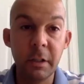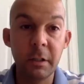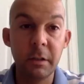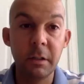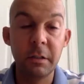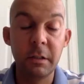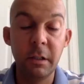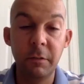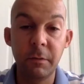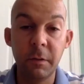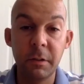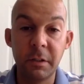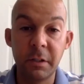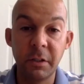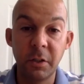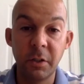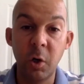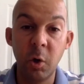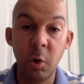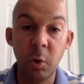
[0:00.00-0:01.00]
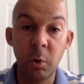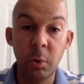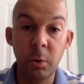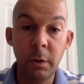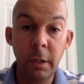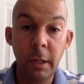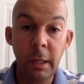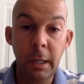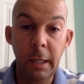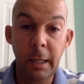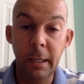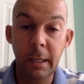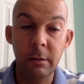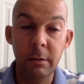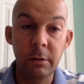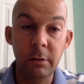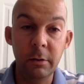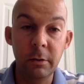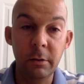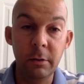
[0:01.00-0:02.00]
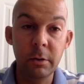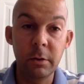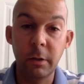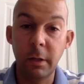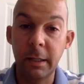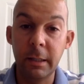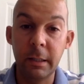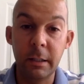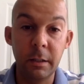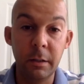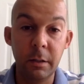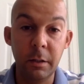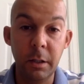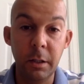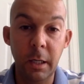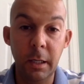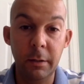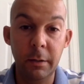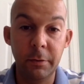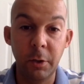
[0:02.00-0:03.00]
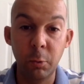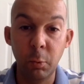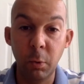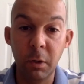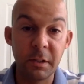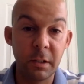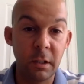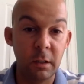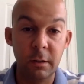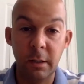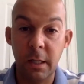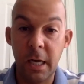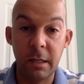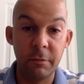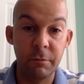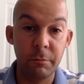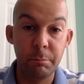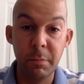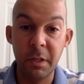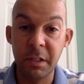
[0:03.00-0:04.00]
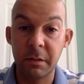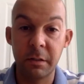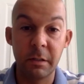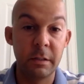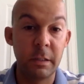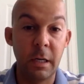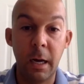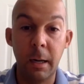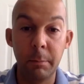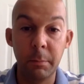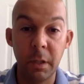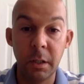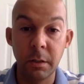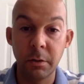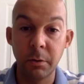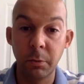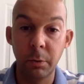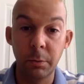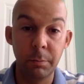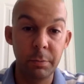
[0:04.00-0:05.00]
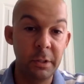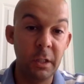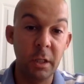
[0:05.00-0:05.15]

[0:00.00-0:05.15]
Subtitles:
at the defense as a whole, it looked like there wasn't a lot of missed assignments or,